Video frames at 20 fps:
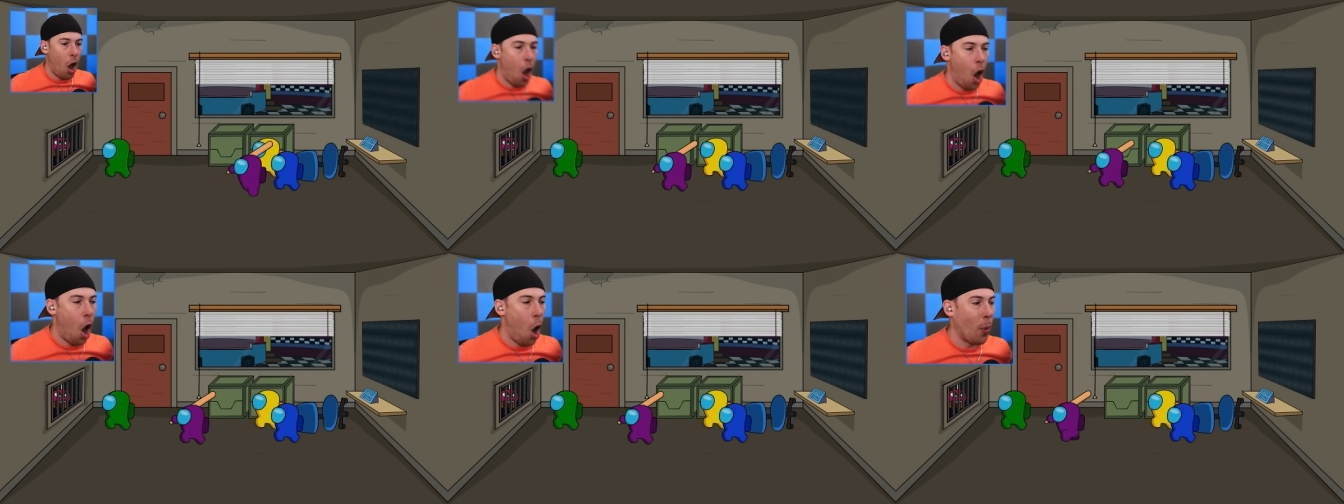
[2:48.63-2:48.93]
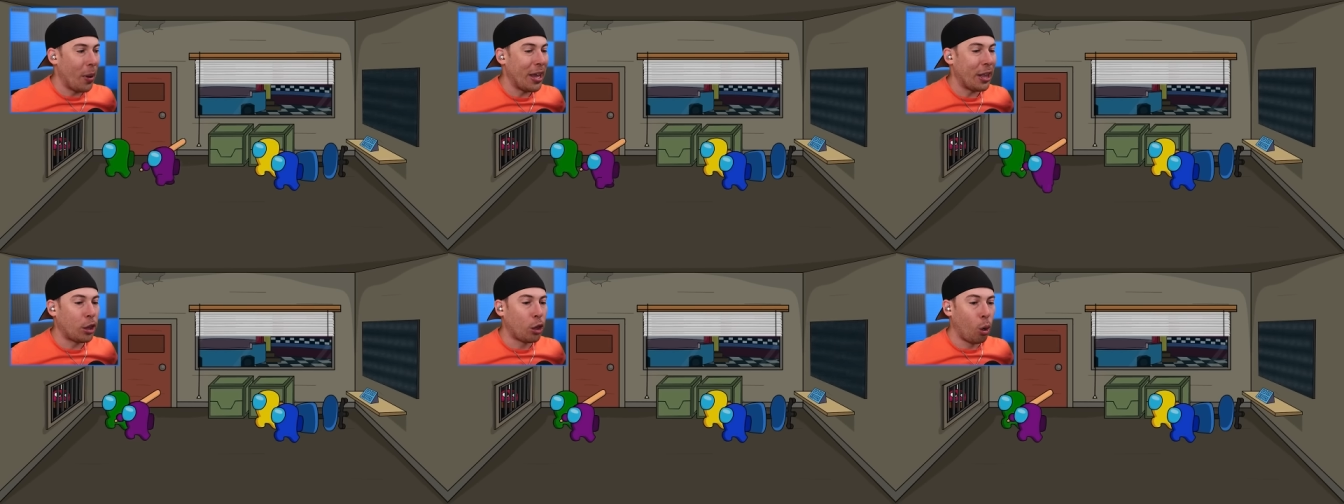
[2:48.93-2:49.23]
Oh,
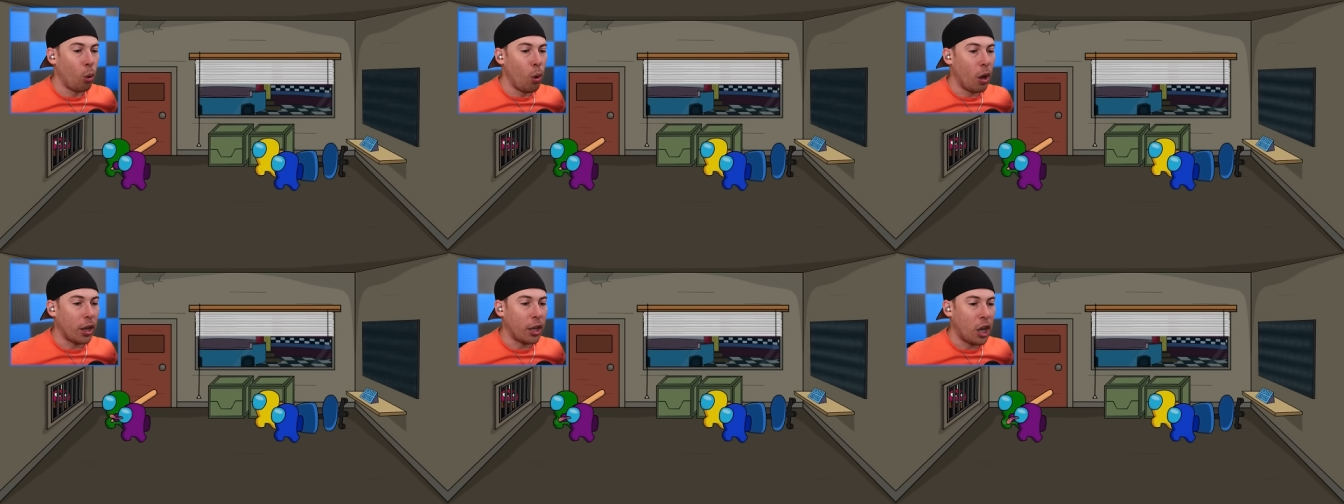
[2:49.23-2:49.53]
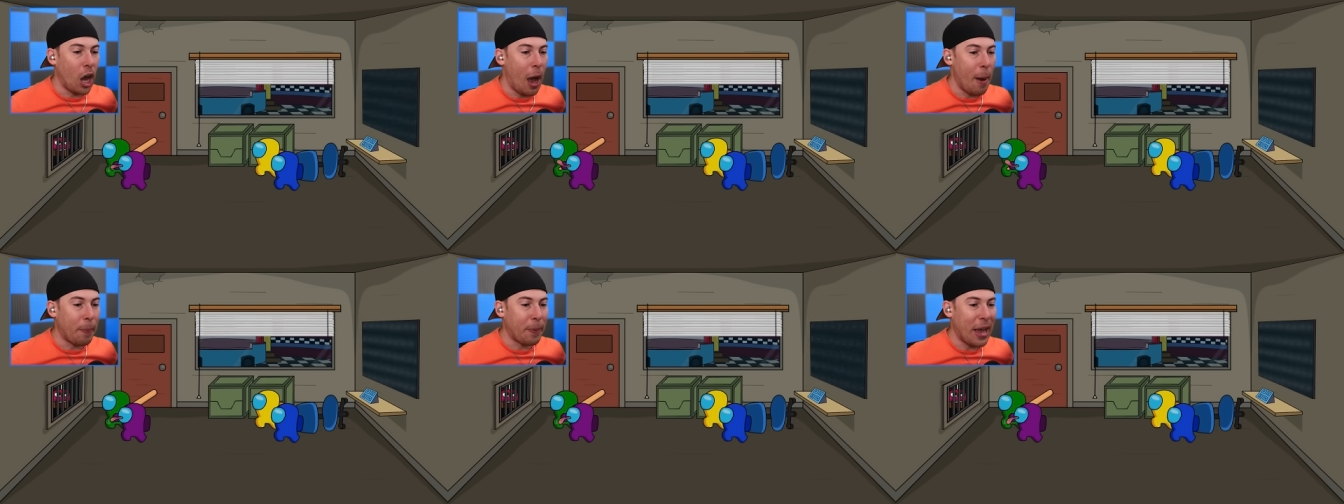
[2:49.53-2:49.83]
he threw a
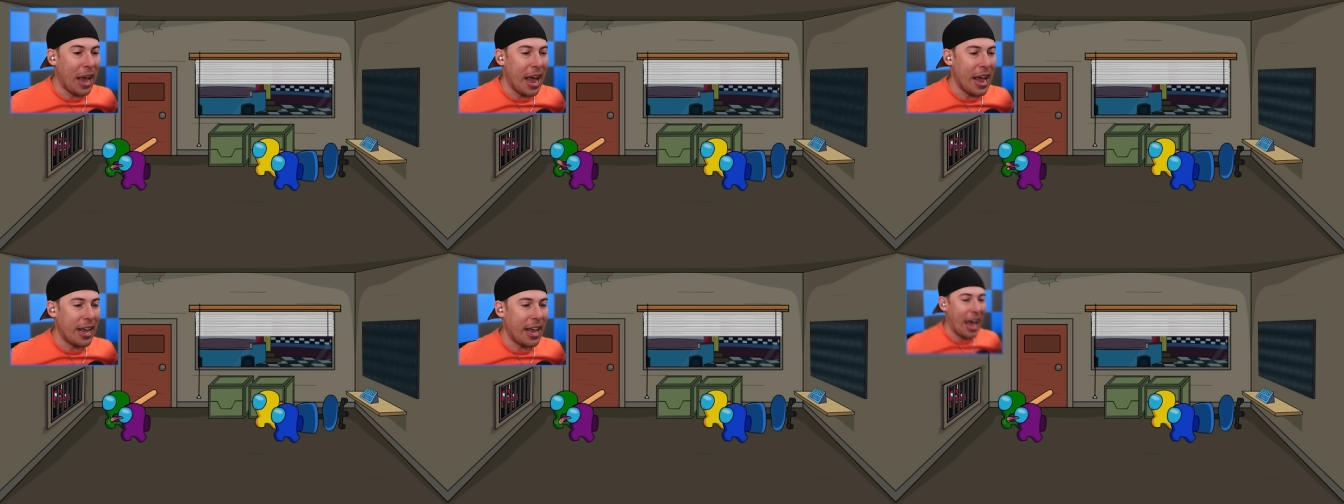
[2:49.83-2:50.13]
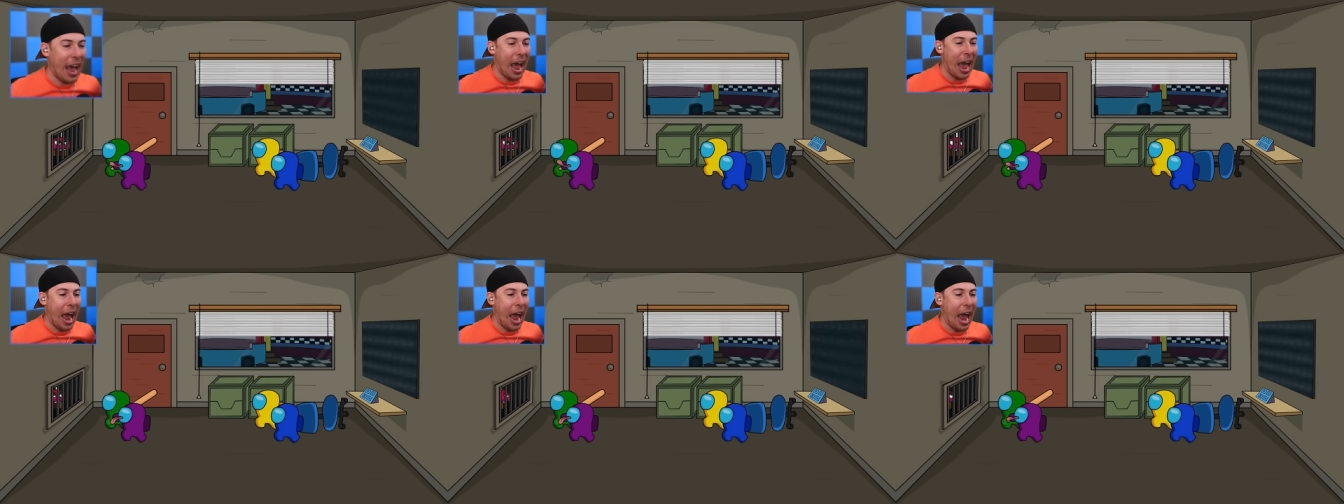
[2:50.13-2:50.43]
cupcake.
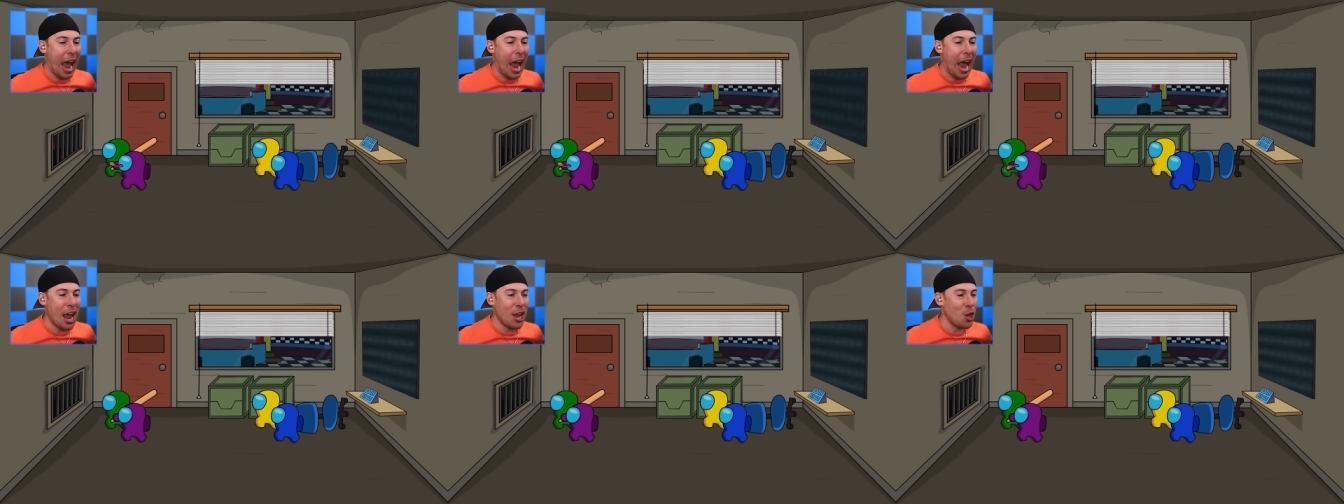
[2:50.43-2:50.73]
Ha ha!